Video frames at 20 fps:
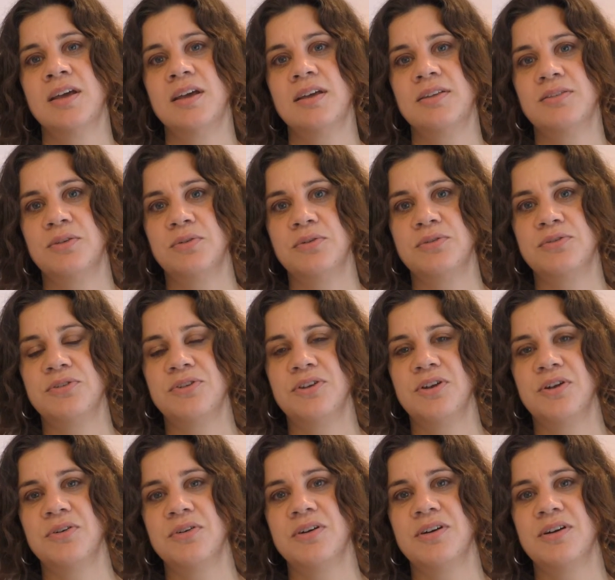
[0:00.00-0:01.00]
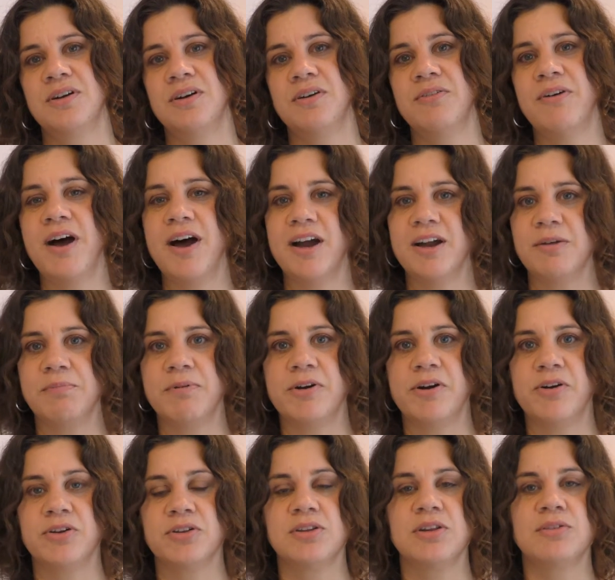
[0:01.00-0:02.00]
is also a high
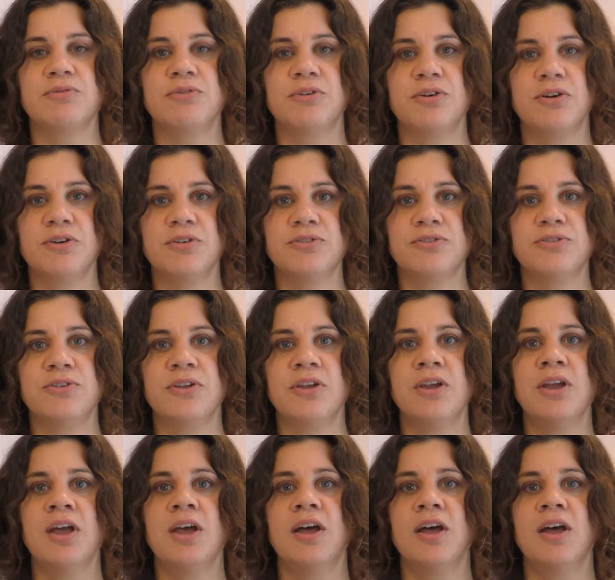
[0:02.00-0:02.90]
priority for us